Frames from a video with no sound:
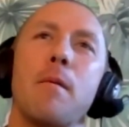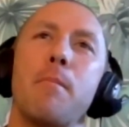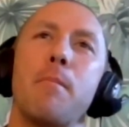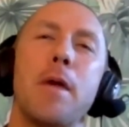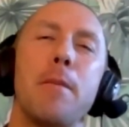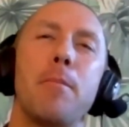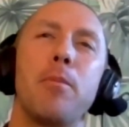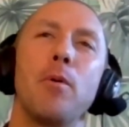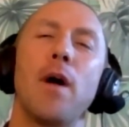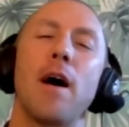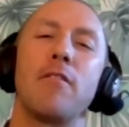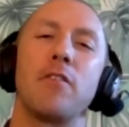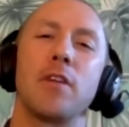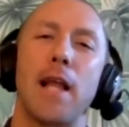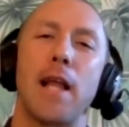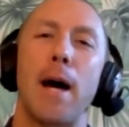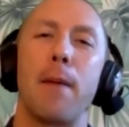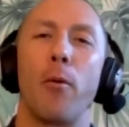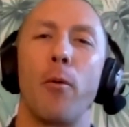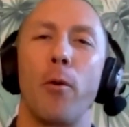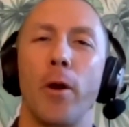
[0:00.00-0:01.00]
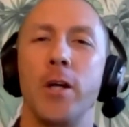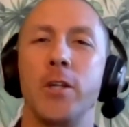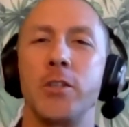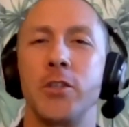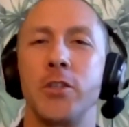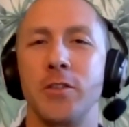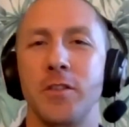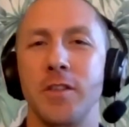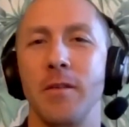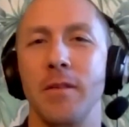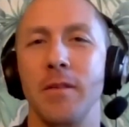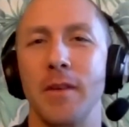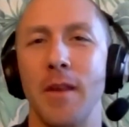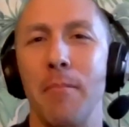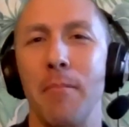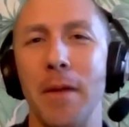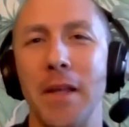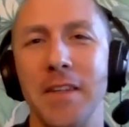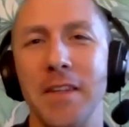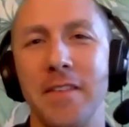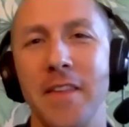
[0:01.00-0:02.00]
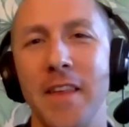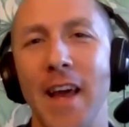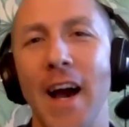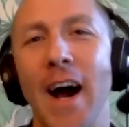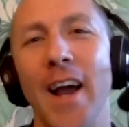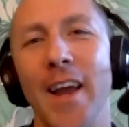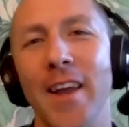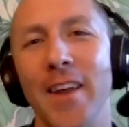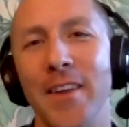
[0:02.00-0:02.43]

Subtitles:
people have a lot more issues than meets the eye.